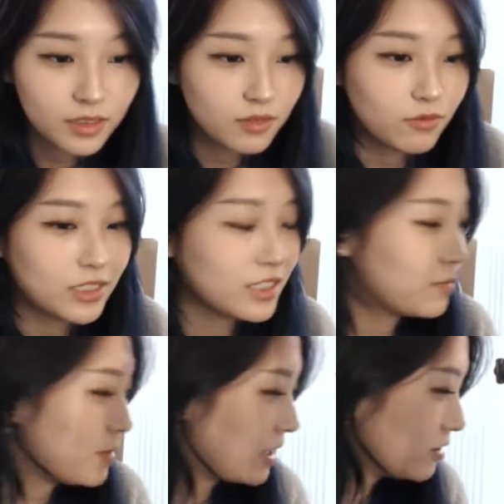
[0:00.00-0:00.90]
What's the
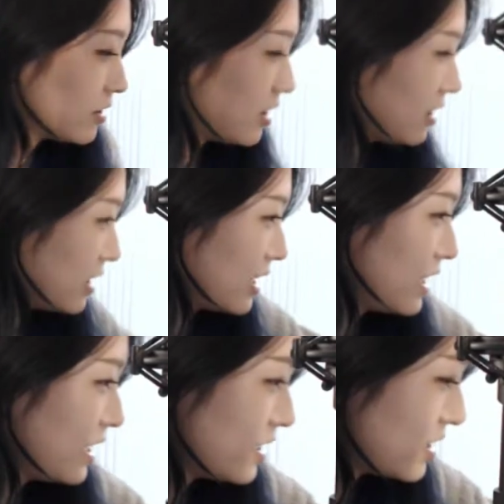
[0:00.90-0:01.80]
bottle called? I
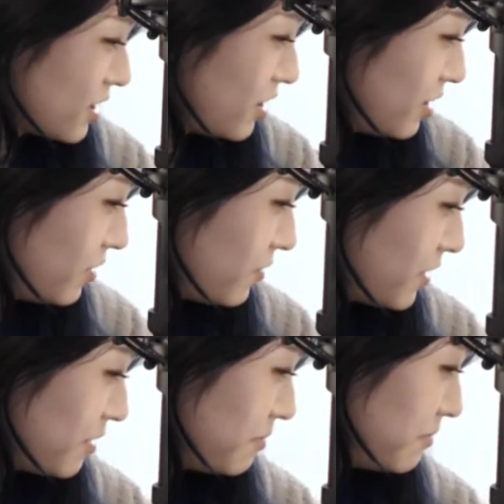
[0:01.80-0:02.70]
think it's called
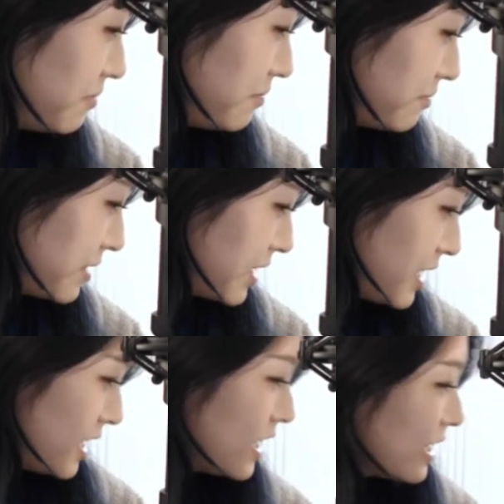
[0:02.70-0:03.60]
from...
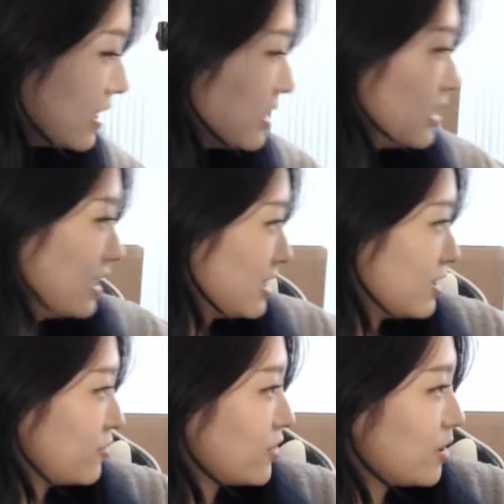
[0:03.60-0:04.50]
It's
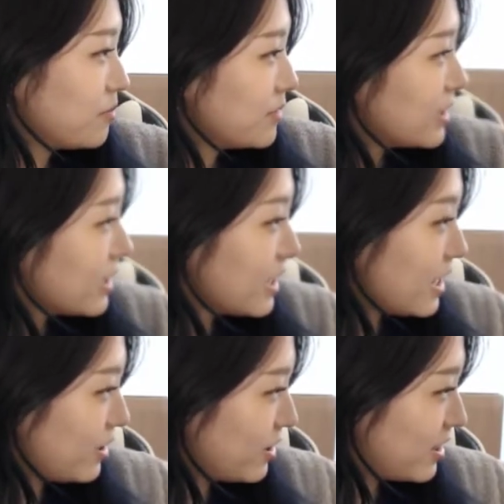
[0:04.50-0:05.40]
from
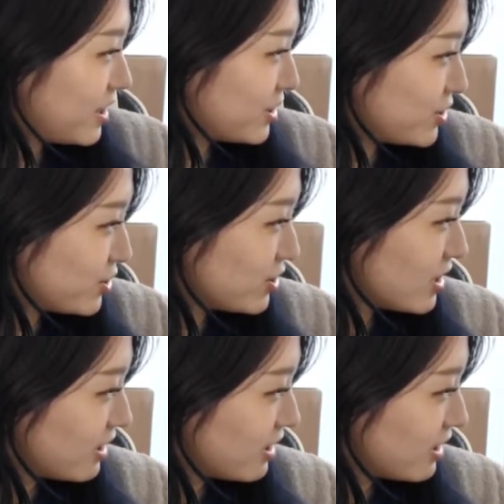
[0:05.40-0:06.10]
Healthish.